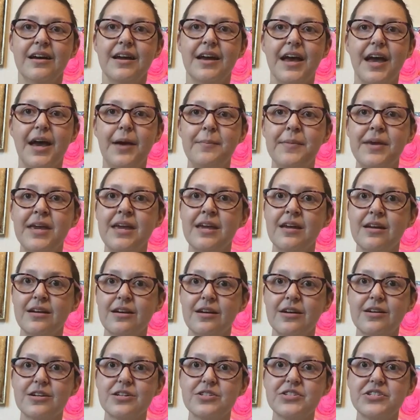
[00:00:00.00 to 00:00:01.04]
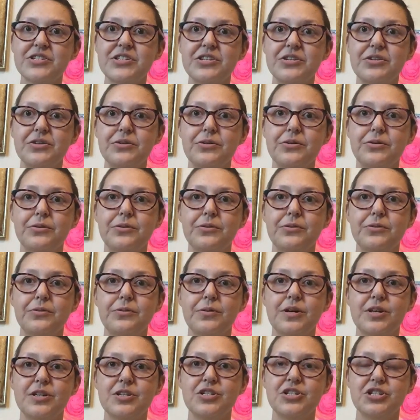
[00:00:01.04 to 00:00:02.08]
am here
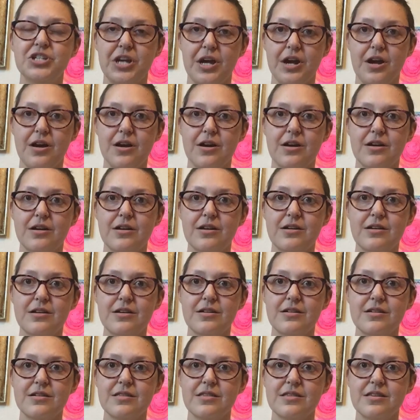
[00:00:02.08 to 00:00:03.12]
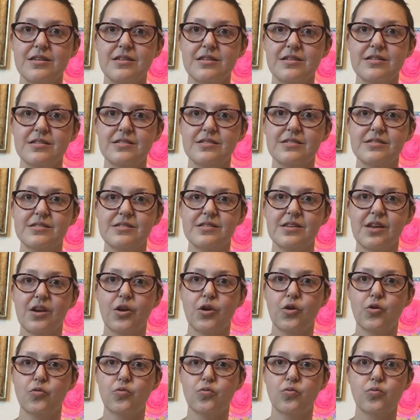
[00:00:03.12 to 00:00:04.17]
to share this
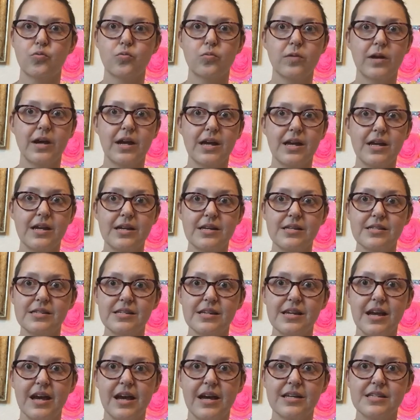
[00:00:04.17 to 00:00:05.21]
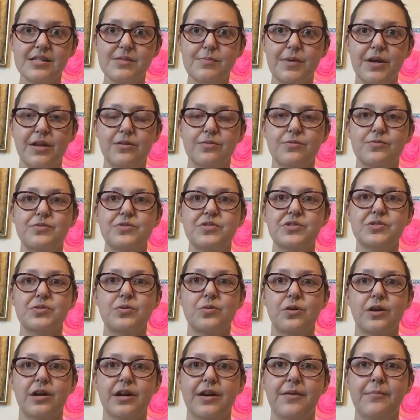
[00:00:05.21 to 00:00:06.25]
crazy ass medical
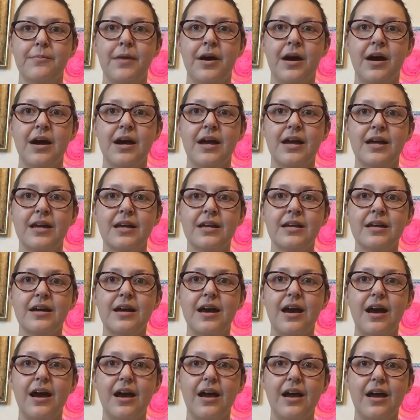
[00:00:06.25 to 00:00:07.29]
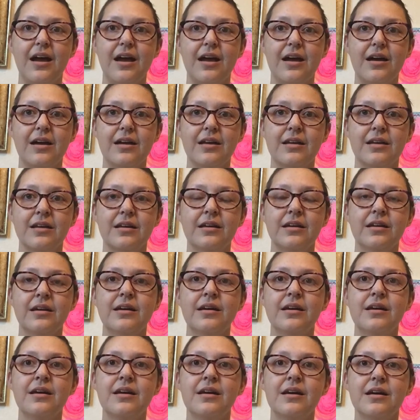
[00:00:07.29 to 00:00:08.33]
story of mine, and
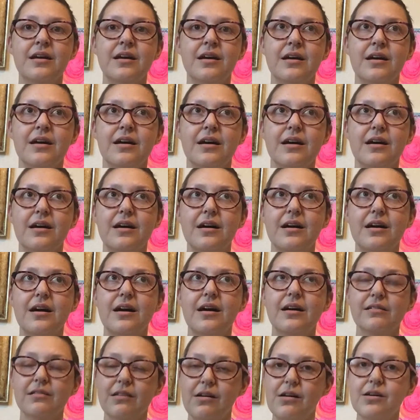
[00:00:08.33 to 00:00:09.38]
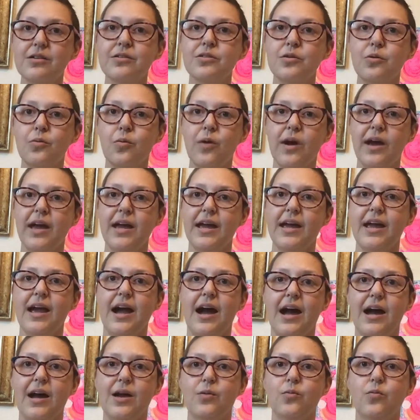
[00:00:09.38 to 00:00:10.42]
along the way
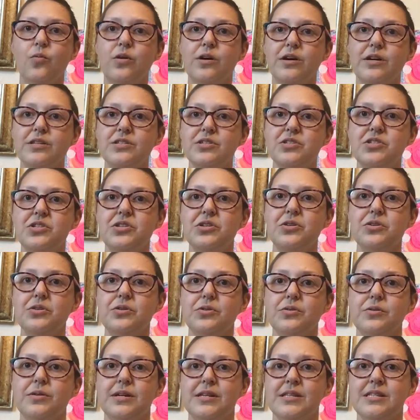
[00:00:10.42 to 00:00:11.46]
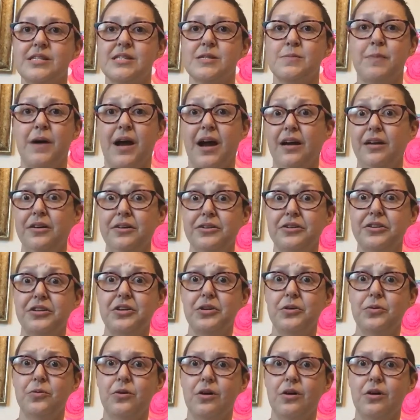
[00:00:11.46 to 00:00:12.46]
I want to inspire you